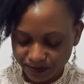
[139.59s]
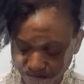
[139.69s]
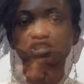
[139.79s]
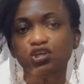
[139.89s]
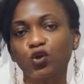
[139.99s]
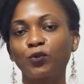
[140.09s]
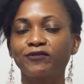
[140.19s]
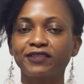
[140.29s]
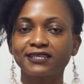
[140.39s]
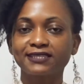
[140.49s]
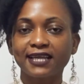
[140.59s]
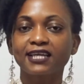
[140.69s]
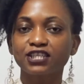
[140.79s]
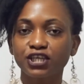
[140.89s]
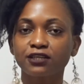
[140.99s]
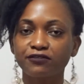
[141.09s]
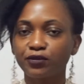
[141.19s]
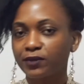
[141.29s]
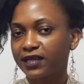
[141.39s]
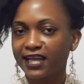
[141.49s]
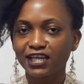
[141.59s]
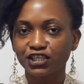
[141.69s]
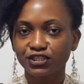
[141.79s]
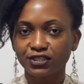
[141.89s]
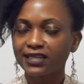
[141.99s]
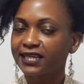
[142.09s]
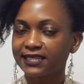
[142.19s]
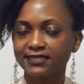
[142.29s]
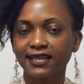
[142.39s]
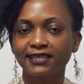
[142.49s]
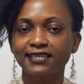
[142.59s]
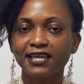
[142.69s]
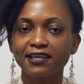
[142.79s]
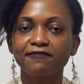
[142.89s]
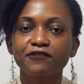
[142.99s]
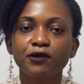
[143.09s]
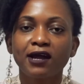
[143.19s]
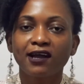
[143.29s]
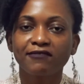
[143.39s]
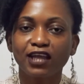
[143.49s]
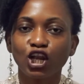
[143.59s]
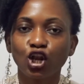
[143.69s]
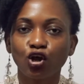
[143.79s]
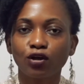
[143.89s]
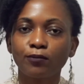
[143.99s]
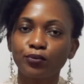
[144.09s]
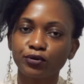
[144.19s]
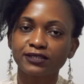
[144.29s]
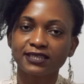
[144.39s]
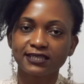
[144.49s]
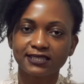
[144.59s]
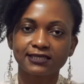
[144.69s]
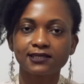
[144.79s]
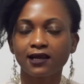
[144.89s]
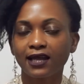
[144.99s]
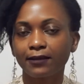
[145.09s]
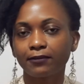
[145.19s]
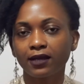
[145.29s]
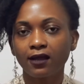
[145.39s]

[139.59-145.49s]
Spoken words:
So with the second chain of communication is that if you have a long processing time